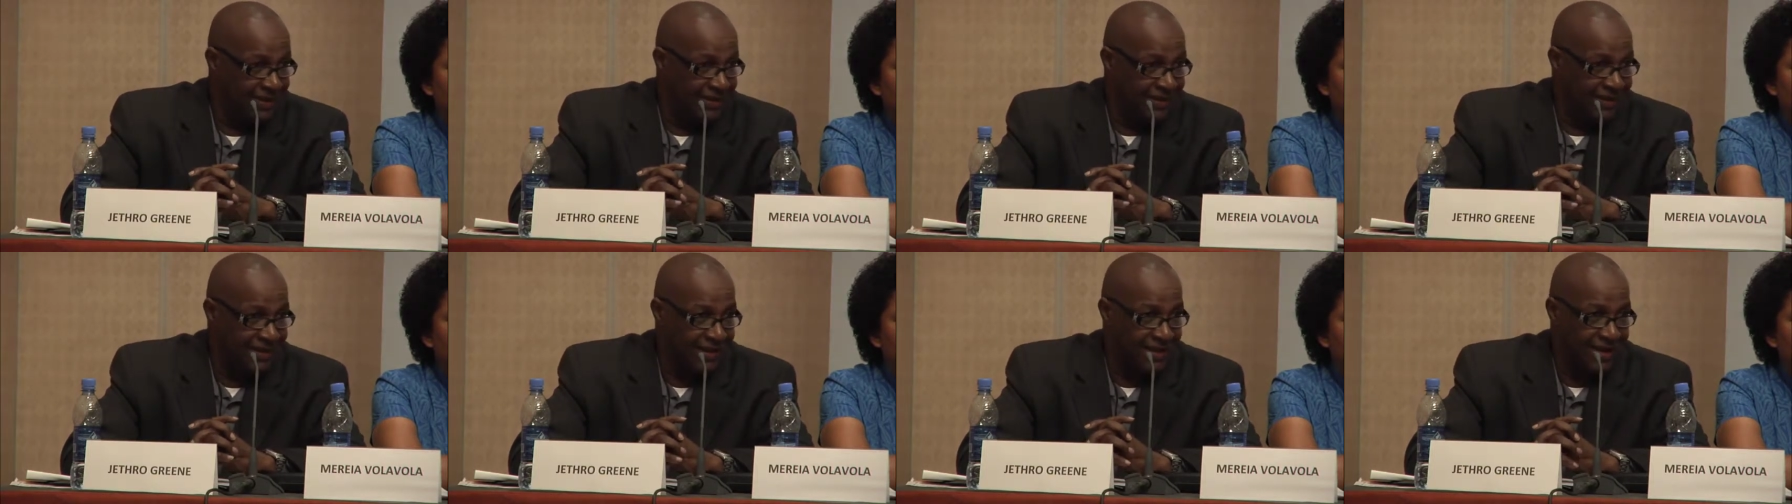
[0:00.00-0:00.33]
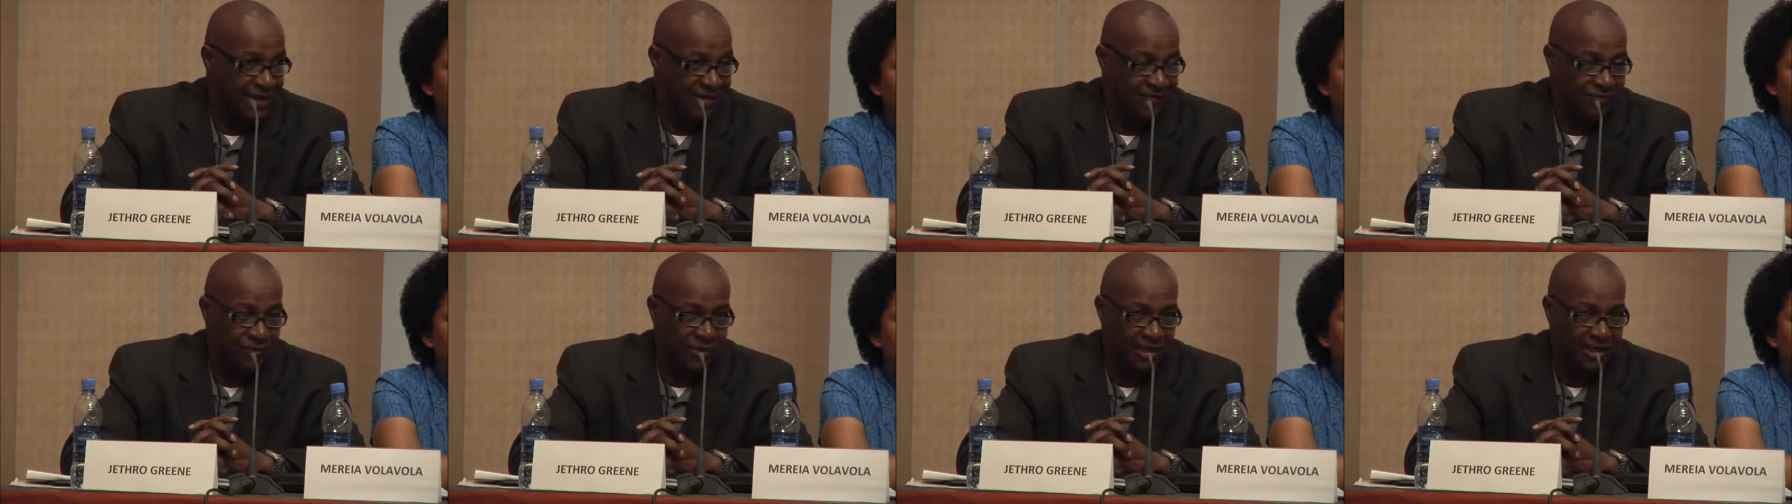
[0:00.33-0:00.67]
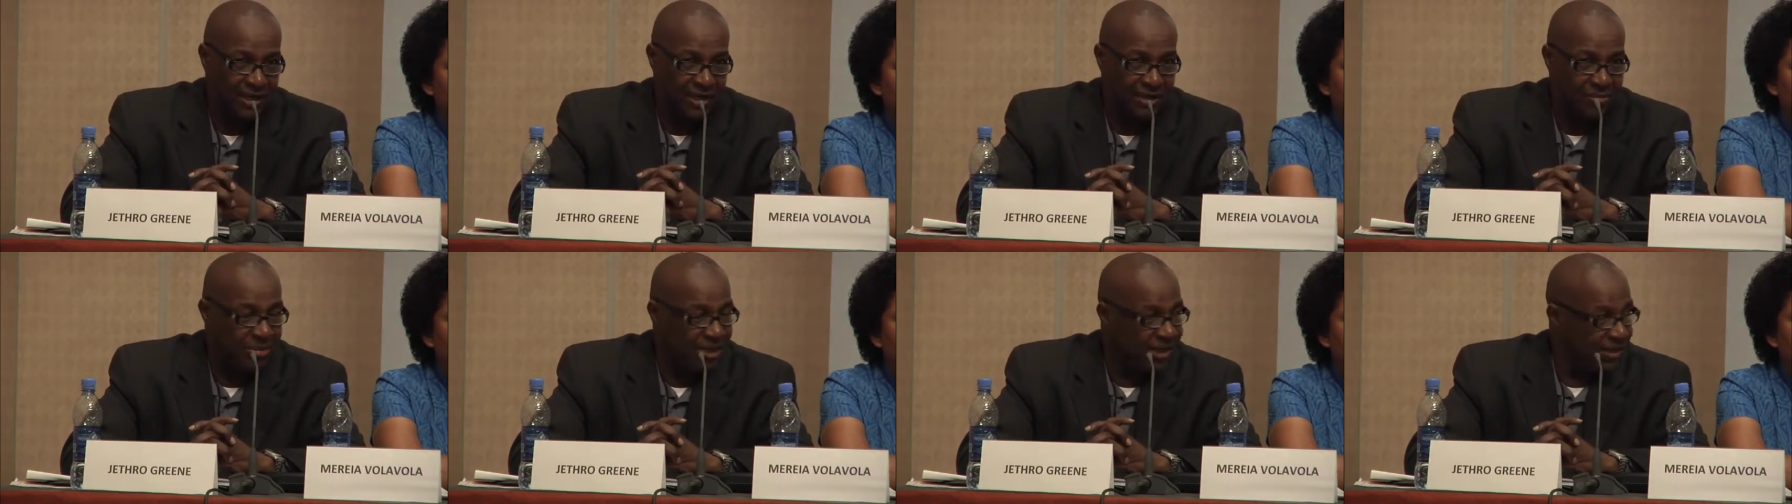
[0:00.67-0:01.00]
they have one
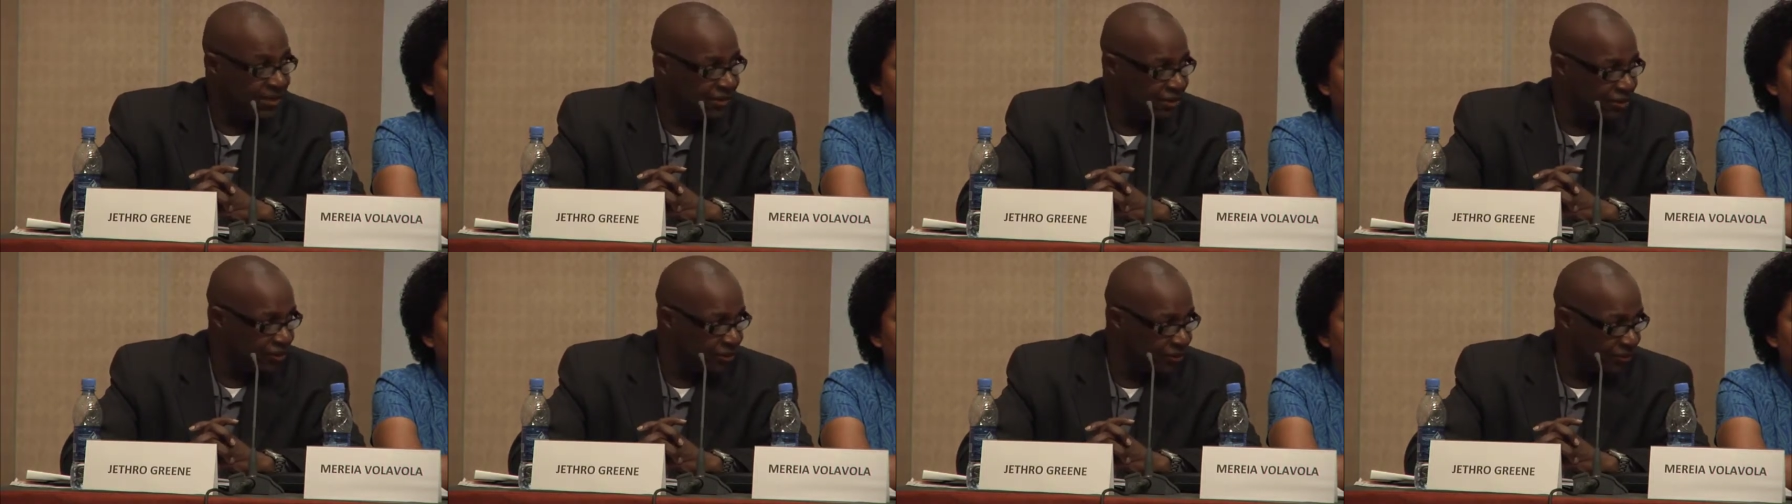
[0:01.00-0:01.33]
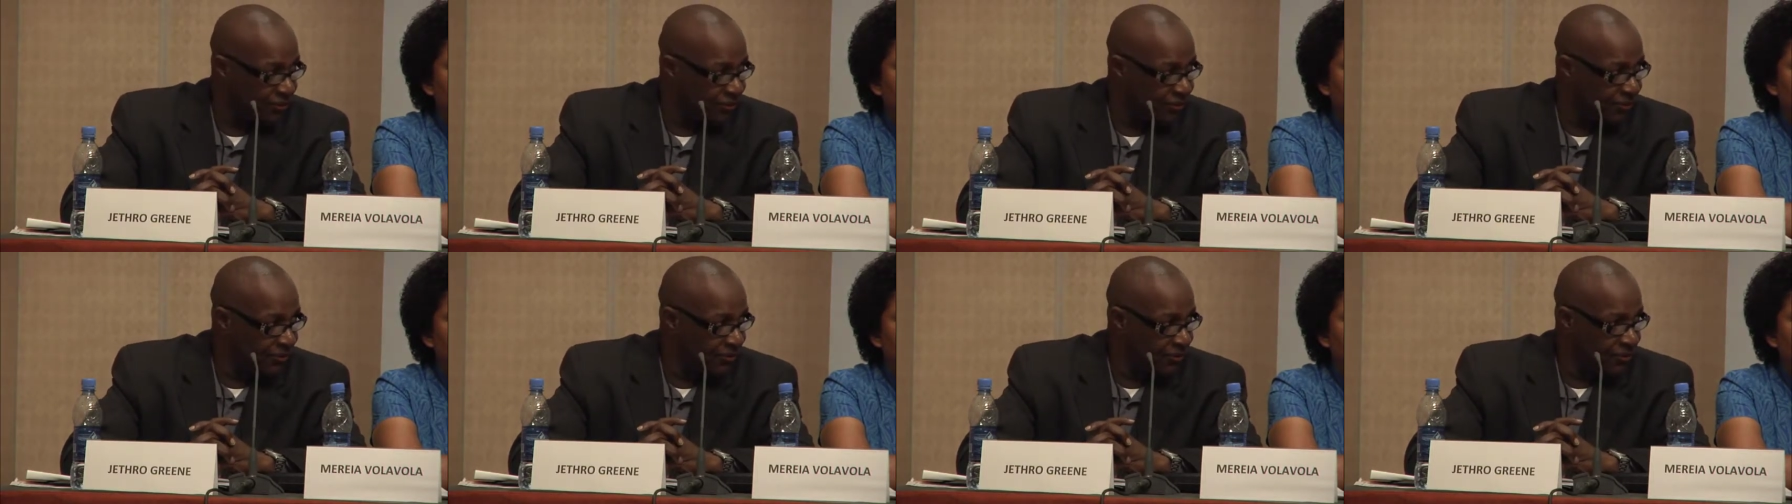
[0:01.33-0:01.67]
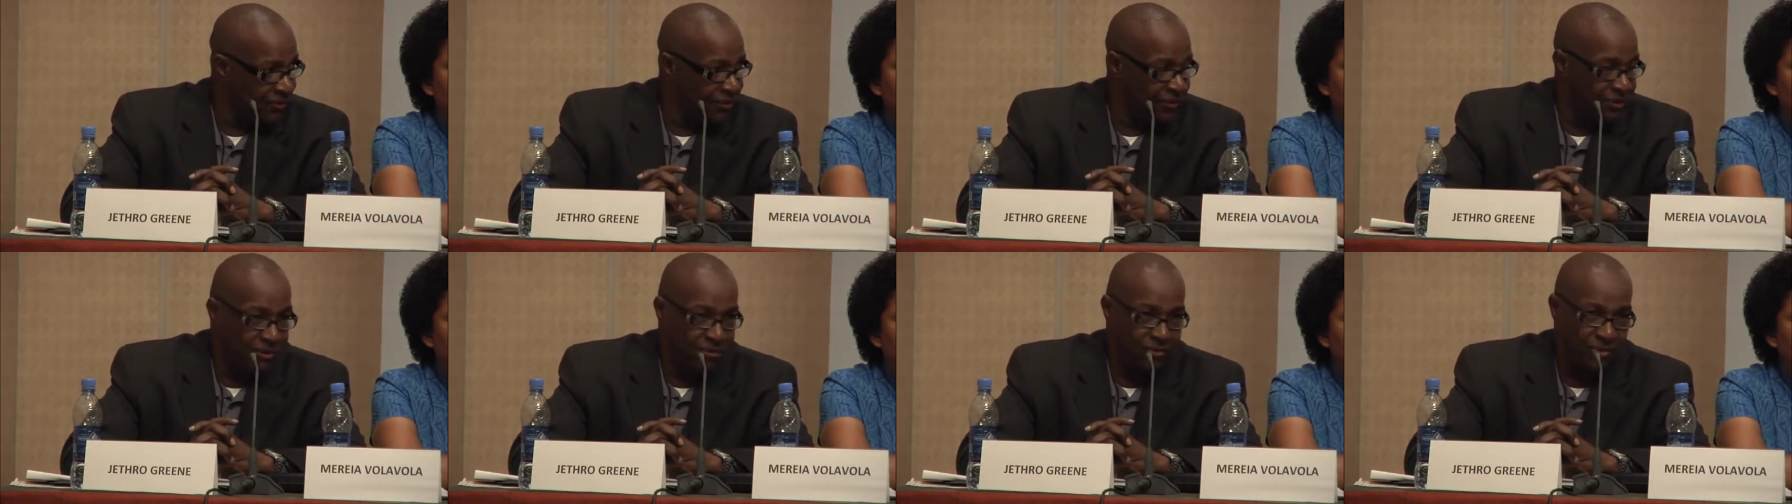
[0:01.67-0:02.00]
of the biggest show
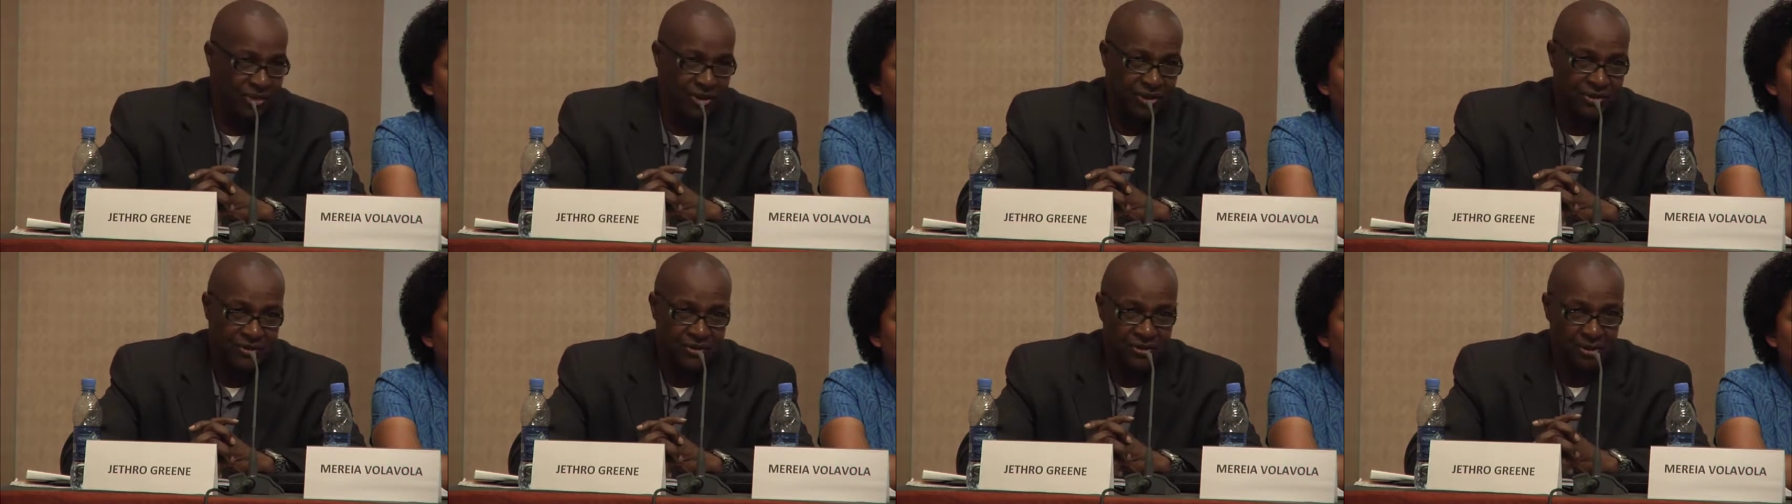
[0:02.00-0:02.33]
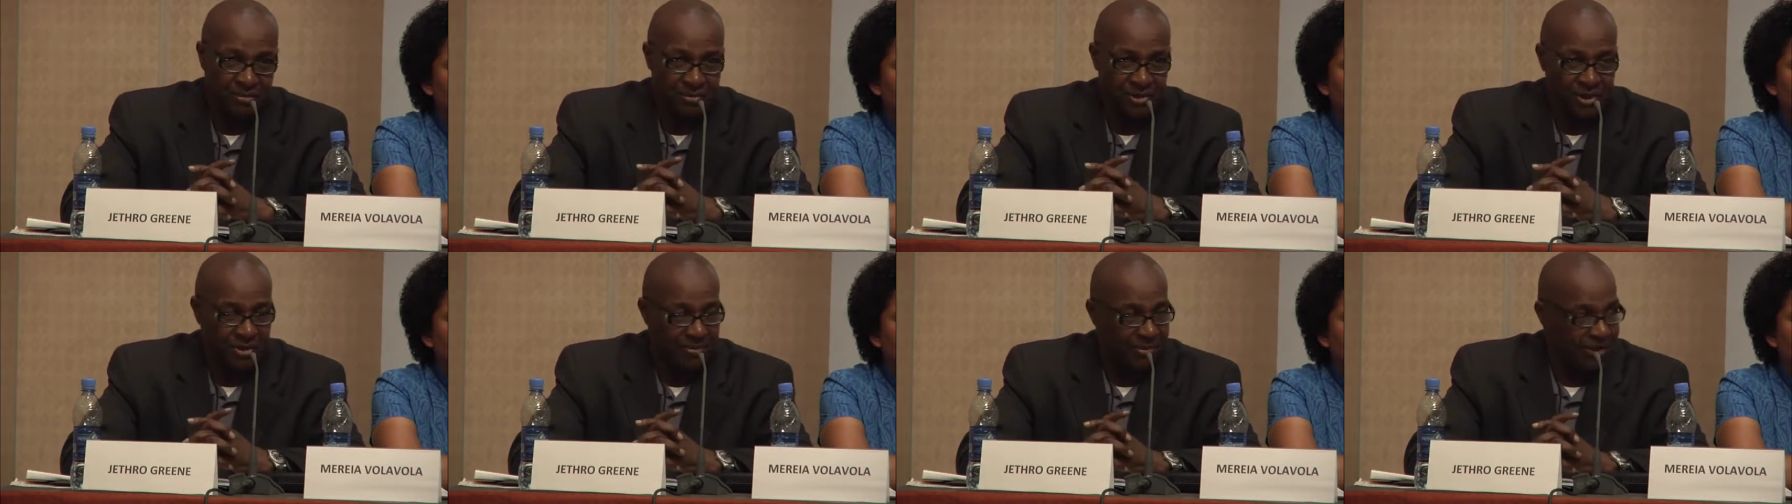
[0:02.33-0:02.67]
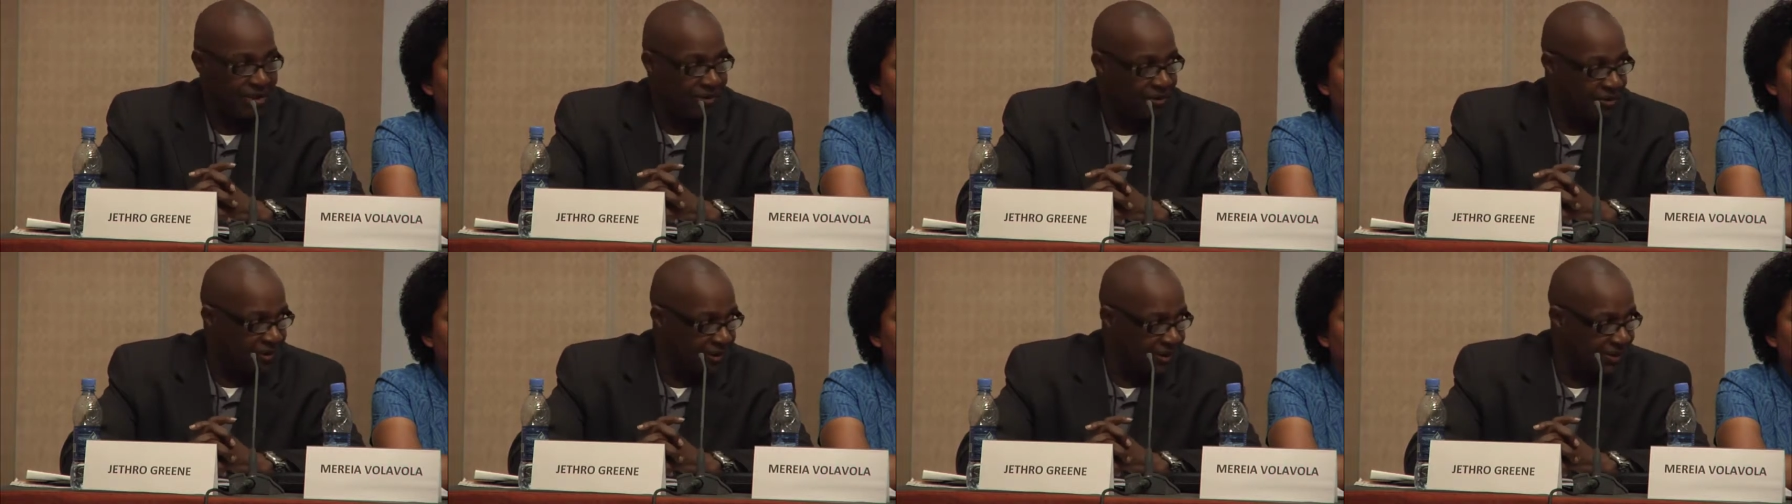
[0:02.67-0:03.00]
which is coming up
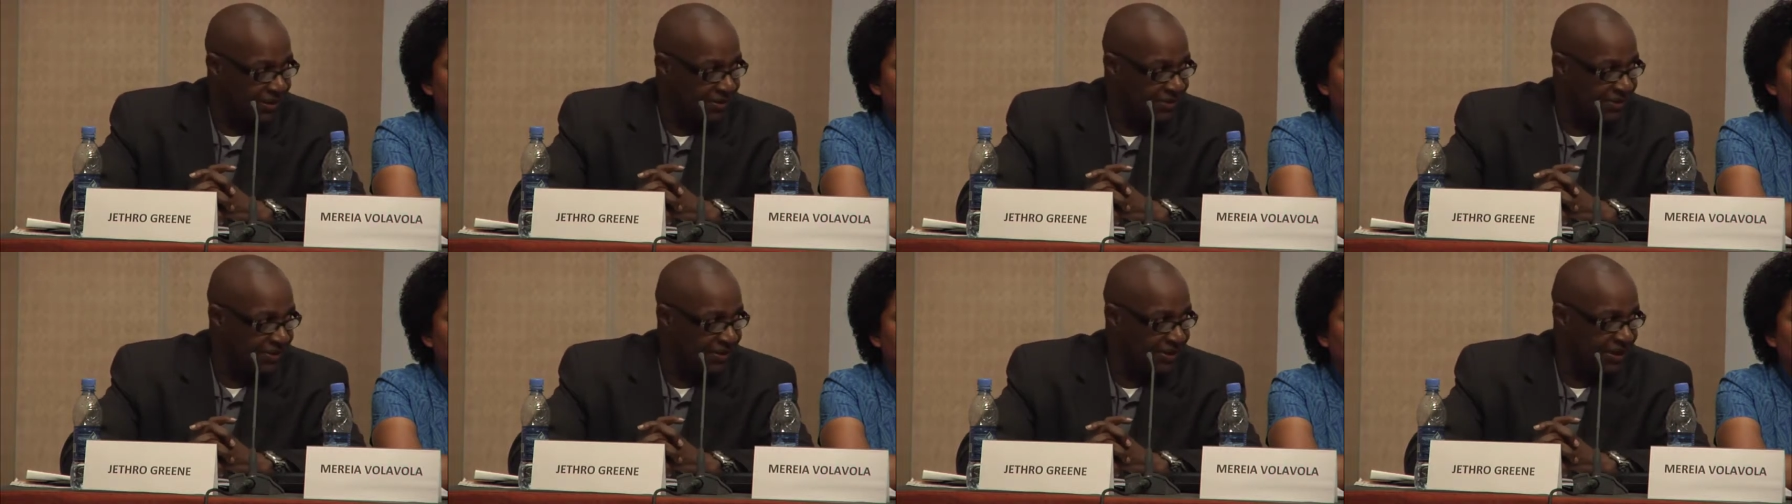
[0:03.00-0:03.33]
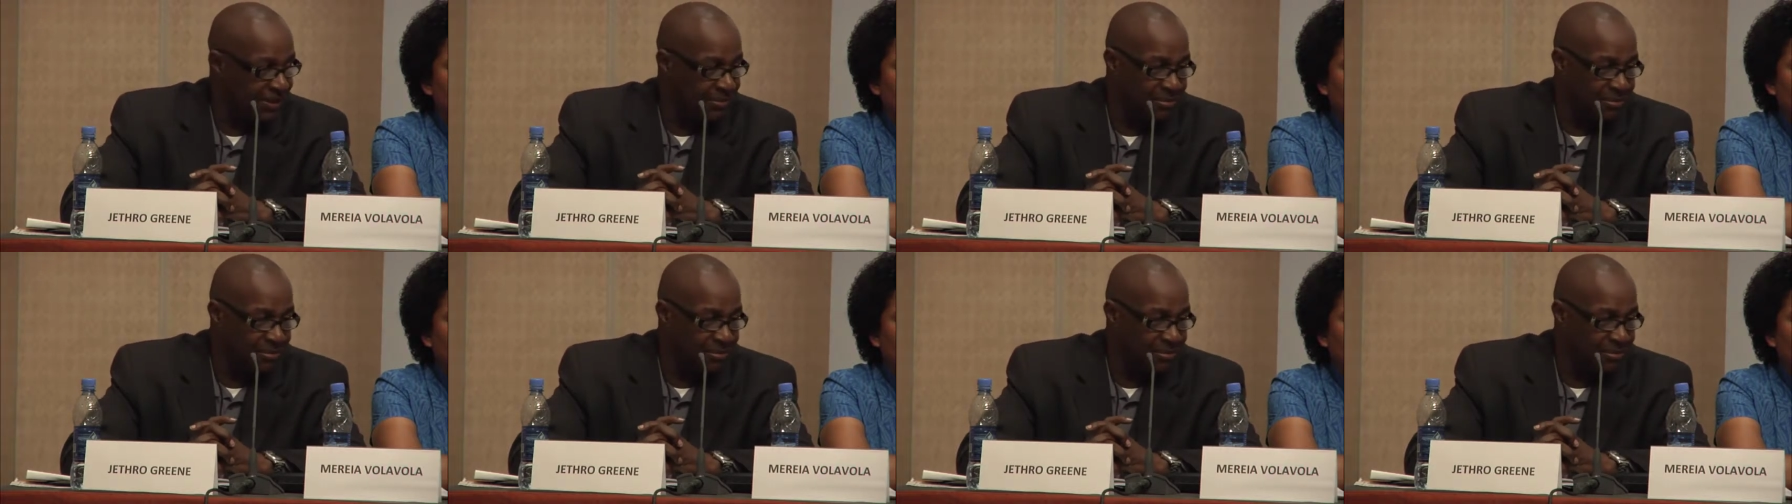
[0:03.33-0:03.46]
in August.